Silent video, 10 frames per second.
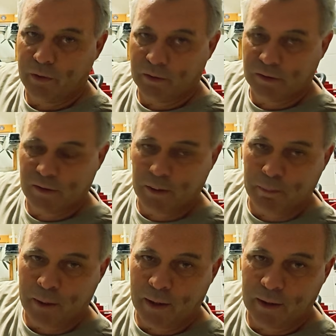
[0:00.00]
got sticker
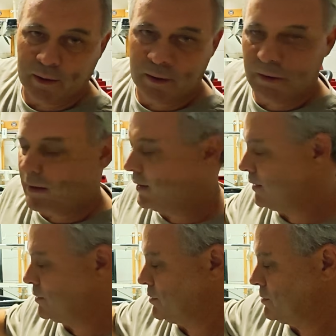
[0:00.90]
pack in here
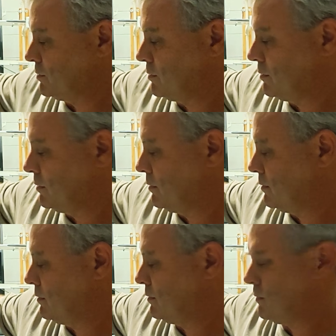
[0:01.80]
and your
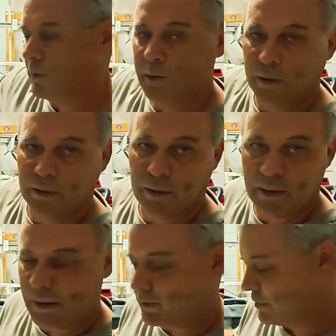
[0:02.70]

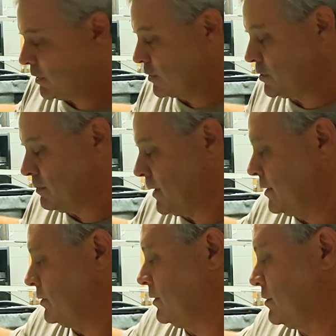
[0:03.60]
instruction
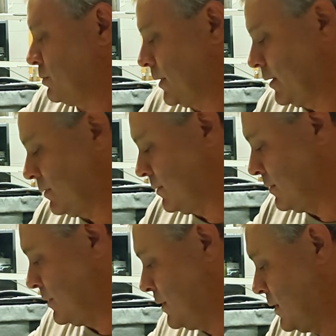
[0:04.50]
manual as well.
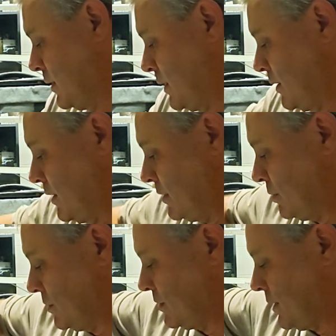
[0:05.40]
There's
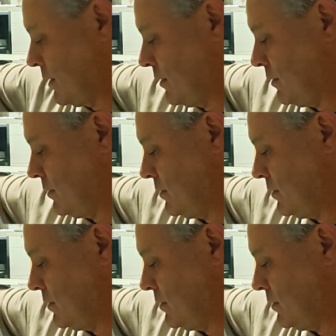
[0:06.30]
also